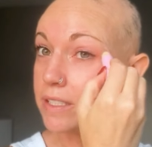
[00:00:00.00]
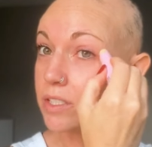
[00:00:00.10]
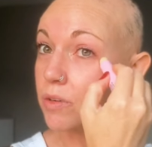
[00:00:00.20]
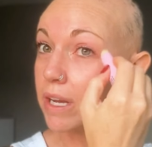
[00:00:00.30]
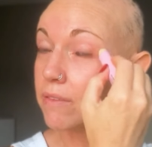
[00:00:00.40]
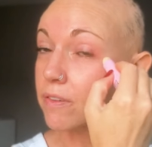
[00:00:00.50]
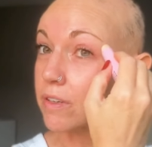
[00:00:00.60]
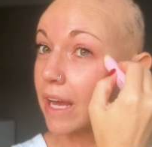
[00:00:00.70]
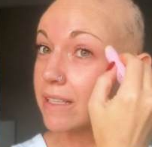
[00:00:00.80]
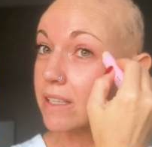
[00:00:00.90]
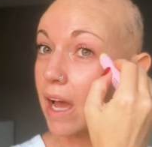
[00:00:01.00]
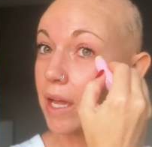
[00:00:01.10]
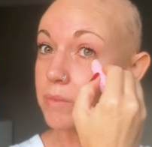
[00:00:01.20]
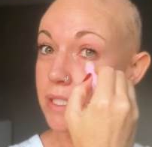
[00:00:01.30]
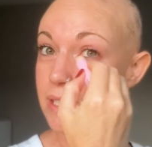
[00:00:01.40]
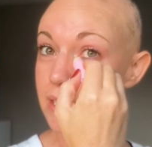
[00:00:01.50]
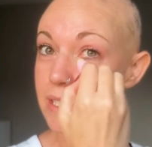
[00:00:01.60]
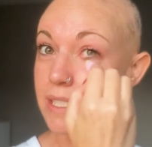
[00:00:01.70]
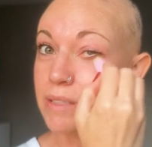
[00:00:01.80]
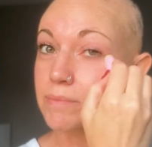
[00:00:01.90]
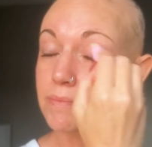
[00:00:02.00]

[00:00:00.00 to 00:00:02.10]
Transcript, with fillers: it's great for nighttime just to sit